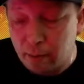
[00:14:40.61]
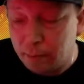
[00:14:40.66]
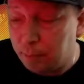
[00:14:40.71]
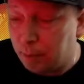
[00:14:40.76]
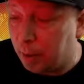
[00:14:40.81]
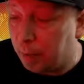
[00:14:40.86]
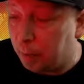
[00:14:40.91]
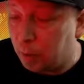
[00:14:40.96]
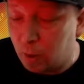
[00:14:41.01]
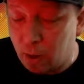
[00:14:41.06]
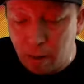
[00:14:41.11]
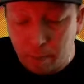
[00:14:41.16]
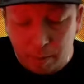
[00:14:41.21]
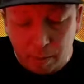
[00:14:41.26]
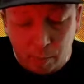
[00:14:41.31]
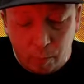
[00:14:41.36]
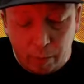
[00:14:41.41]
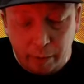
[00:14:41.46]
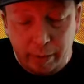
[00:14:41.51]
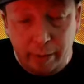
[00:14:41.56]
My
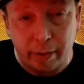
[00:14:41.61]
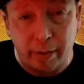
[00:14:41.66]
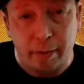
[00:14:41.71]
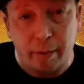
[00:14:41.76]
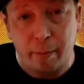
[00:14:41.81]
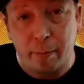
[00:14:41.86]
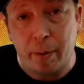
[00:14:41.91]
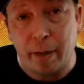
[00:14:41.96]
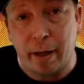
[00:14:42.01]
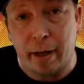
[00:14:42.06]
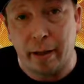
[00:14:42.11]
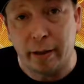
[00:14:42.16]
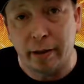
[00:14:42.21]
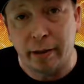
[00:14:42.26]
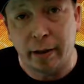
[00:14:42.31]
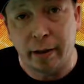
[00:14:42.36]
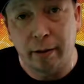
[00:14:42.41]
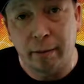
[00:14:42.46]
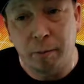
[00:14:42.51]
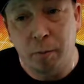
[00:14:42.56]
problem with the numpad
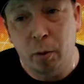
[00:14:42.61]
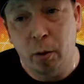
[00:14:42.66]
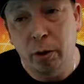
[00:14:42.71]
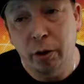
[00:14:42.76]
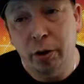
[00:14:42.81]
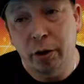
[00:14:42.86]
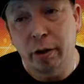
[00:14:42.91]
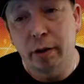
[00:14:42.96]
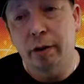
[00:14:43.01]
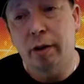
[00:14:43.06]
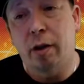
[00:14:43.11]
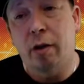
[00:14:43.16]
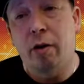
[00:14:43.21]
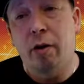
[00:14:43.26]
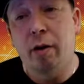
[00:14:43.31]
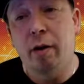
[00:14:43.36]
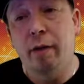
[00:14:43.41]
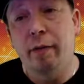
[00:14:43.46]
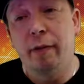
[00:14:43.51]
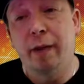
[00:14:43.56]
is it pushes
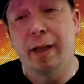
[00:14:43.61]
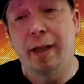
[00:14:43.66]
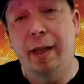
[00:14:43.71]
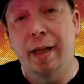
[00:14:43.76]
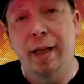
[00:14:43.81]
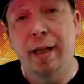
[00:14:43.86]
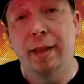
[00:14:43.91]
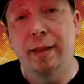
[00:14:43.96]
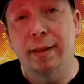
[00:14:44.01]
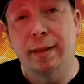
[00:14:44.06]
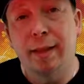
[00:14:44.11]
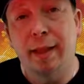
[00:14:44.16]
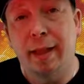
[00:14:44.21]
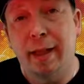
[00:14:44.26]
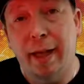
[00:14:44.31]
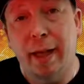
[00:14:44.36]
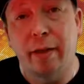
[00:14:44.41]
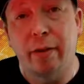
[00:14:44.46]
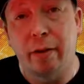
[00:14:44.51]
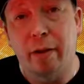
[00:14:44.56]
all of the keys
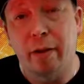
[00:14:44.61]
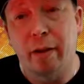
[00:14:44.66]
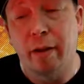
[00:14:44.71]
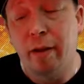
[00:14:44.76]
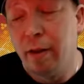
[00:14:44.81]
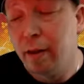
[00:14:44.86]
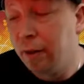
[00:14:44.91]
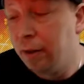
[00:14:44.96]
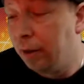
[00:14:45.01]
together